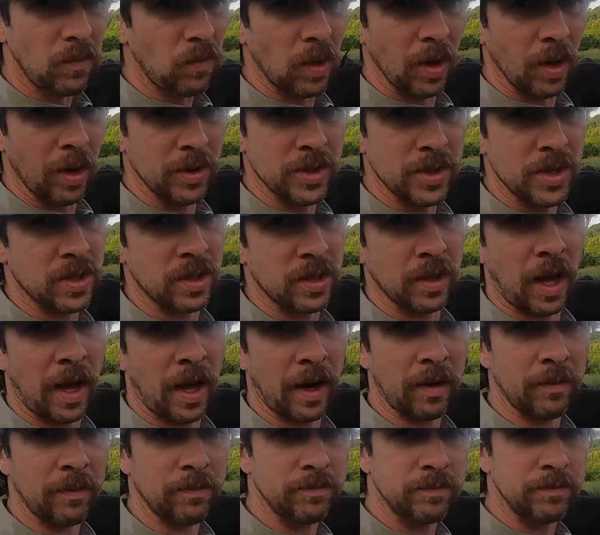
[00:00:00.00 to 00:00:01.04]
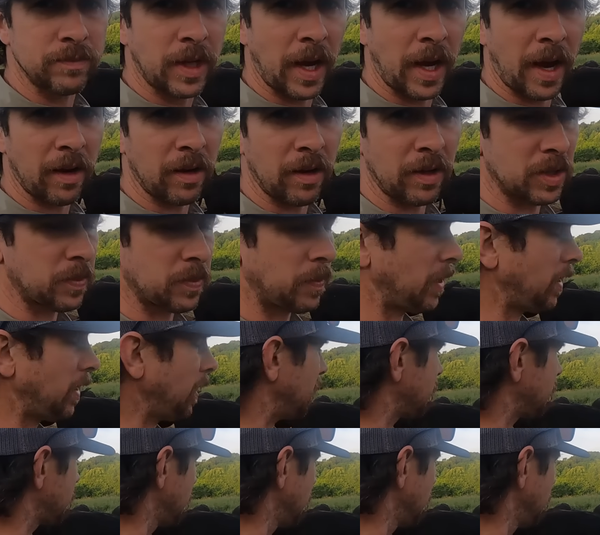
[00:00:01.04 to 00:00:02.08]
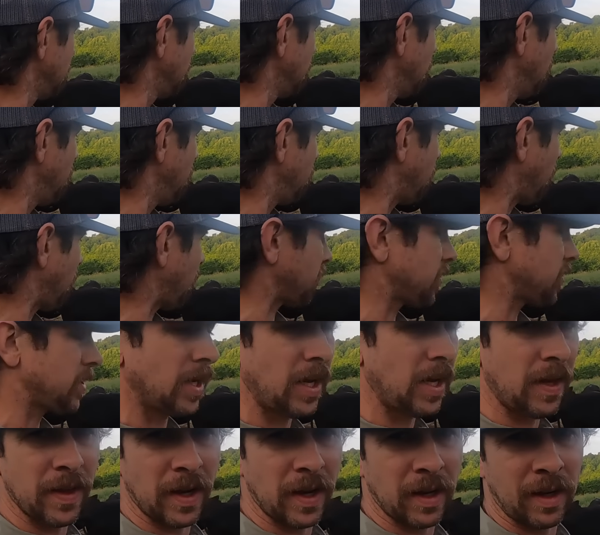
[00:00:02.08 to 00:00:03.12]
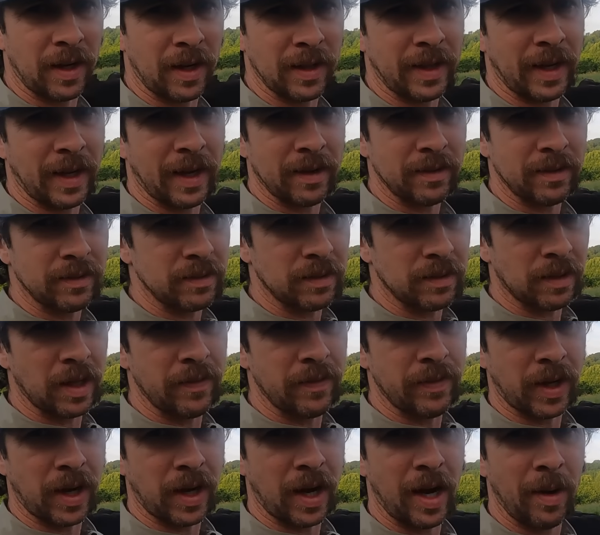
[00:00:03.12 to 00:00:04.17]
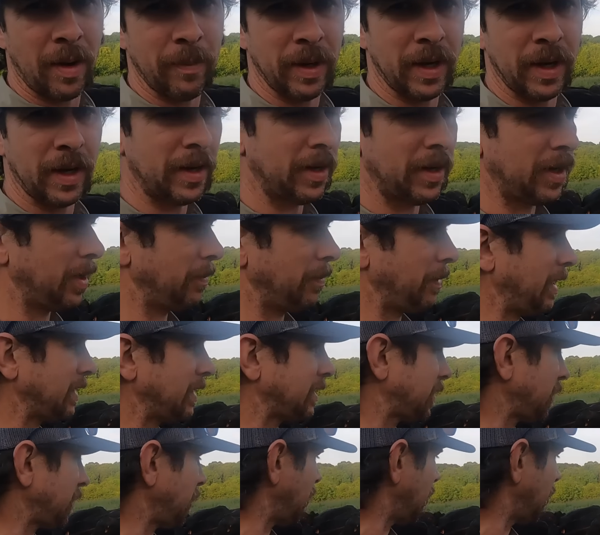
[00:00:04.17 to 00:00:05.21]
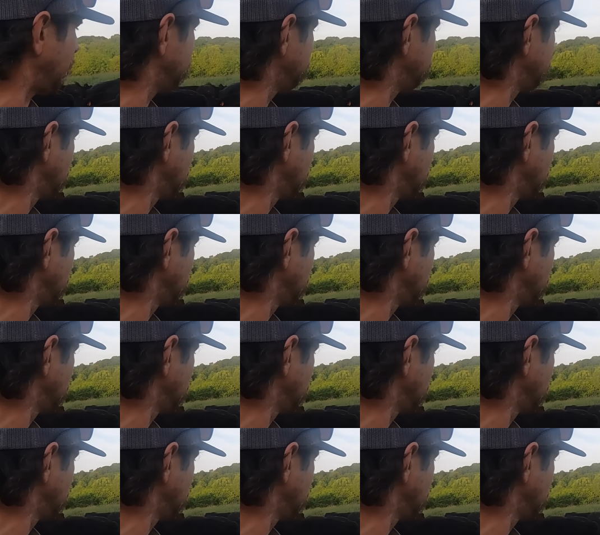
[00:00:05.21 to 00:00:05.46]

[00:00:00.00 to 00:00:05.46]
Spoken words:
or just a lot of cattle experience. If you've ever seen anything like that, leave a comment. It